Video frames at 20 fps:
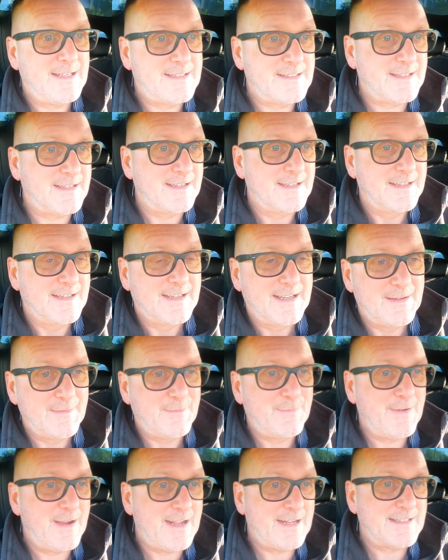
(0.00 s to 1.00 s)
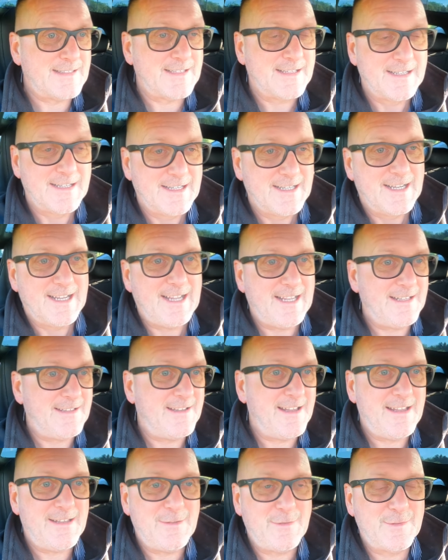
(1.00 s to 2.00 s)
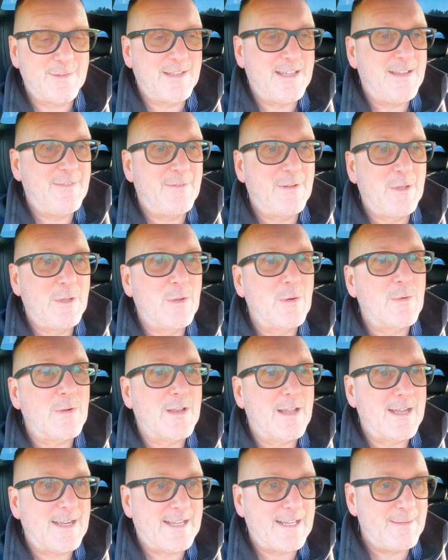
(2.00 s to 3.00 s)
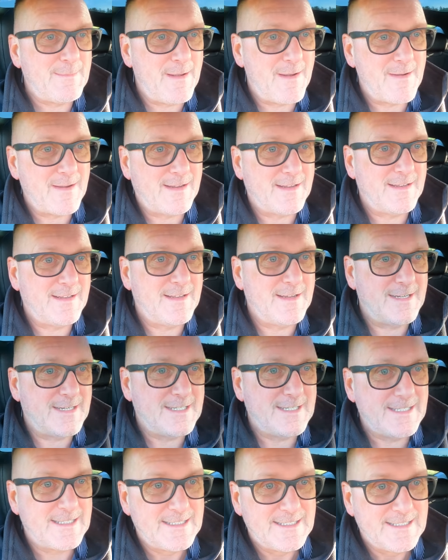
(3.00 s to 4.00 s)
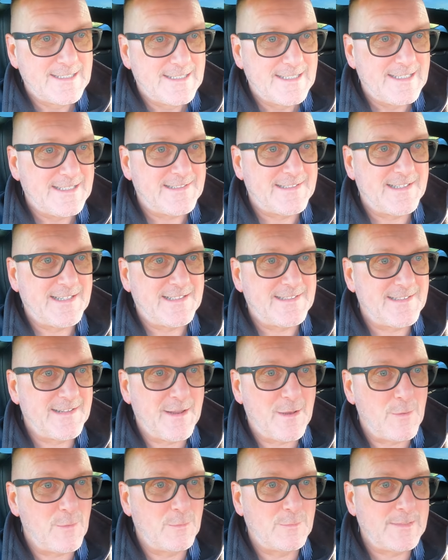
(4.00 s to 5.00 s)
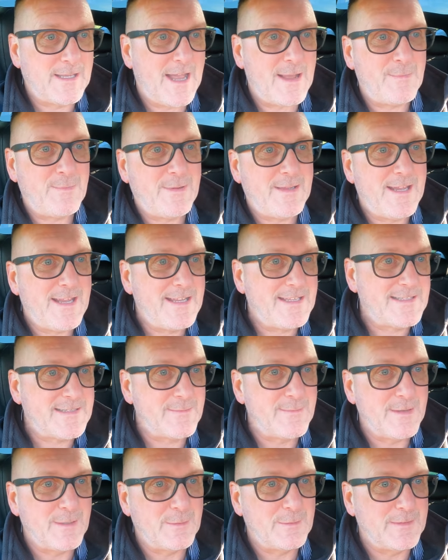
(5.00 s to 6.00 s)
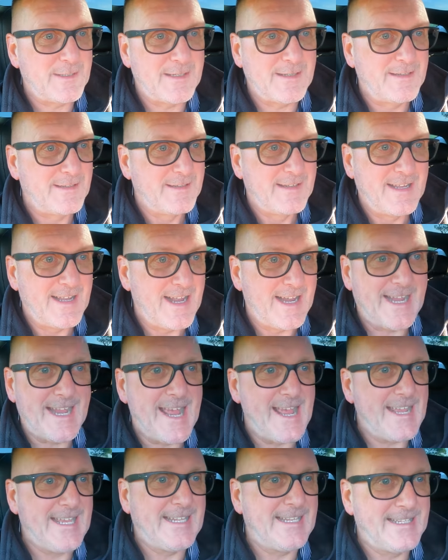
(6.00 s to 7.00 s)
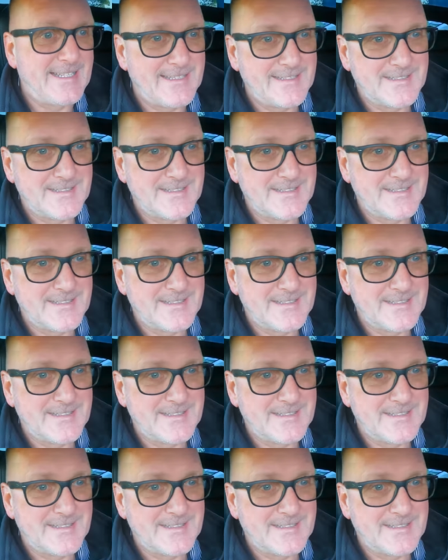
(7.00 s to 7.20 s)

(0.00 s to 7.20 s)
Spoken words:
eater. In fact, it doesn't even look like an American diner. It's an old happy eater building. Again,